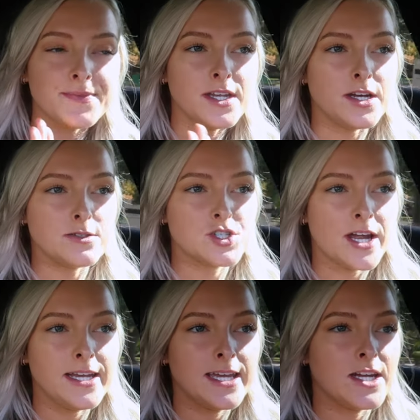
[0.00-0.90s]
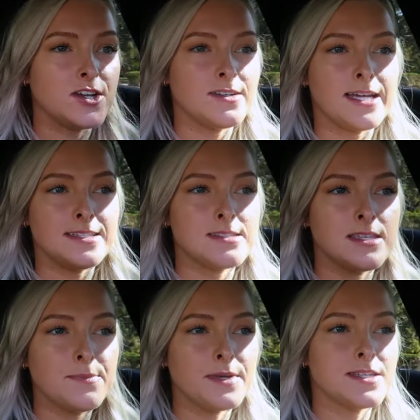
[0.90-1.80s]
you know, trying to get a good night's
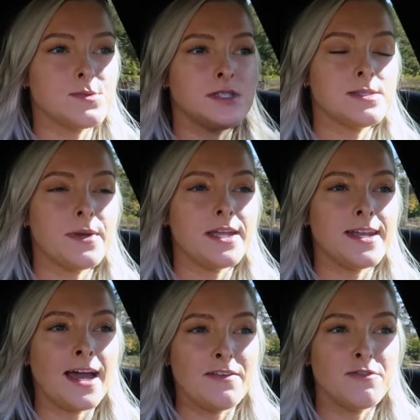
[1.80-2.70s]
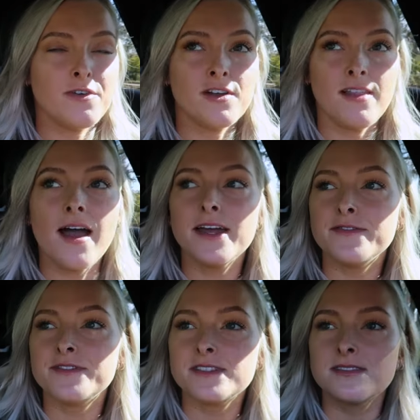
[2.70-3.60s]
sleep because we spend half of our
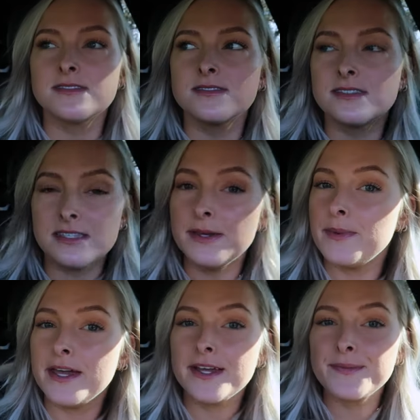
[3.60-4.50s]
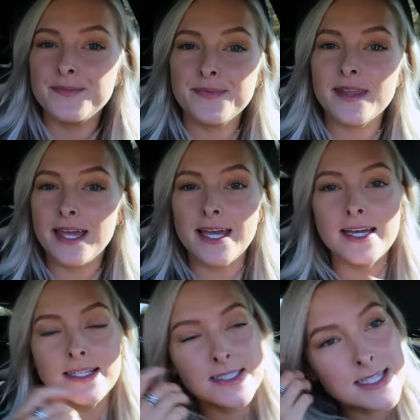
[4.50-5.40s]
lives sleeping
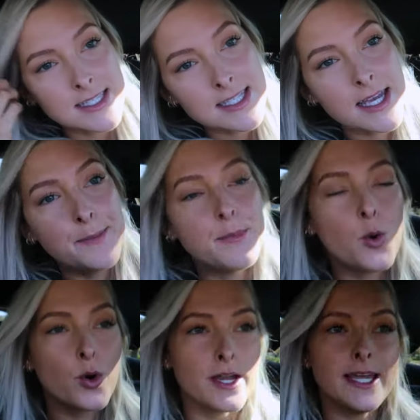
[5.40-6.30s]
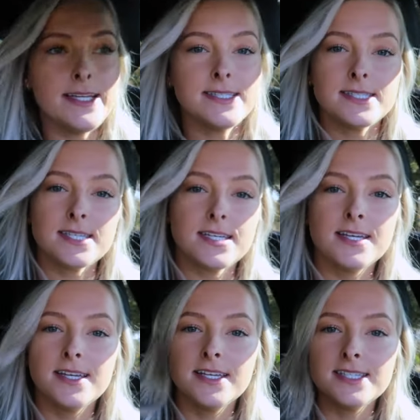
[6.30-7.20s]
and it's important
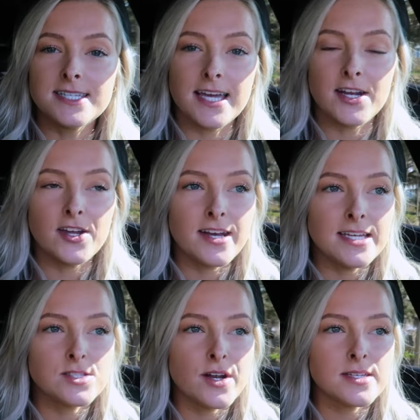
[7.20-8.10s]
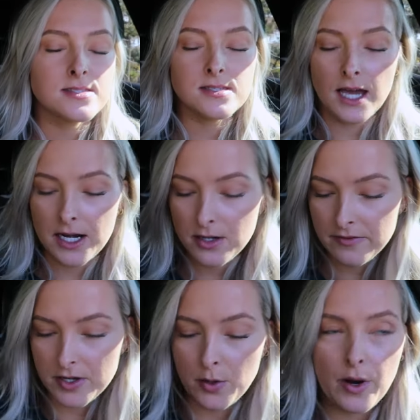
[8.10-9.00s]
to get a good night's rest. I don't
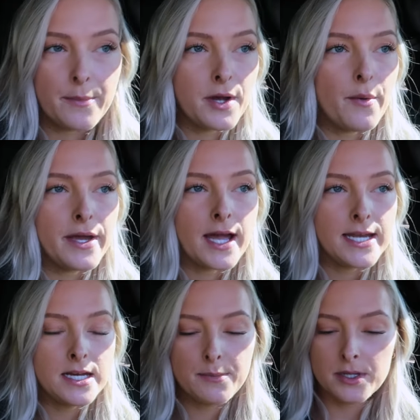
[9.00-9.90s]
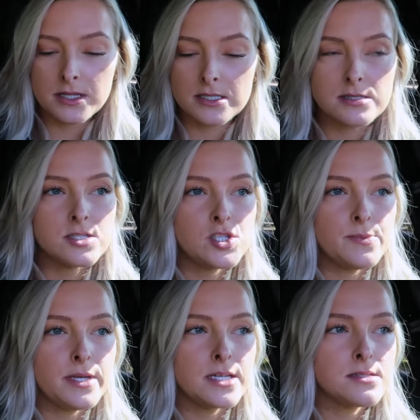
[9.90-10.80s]
even know where I'm going. I need to put this
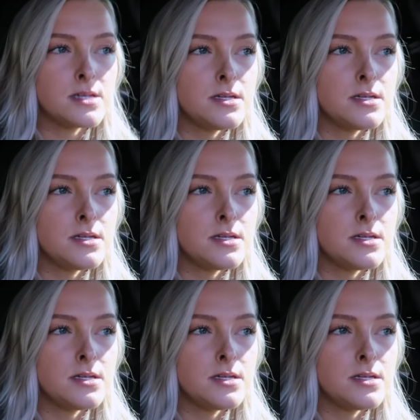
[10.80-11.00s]
GPS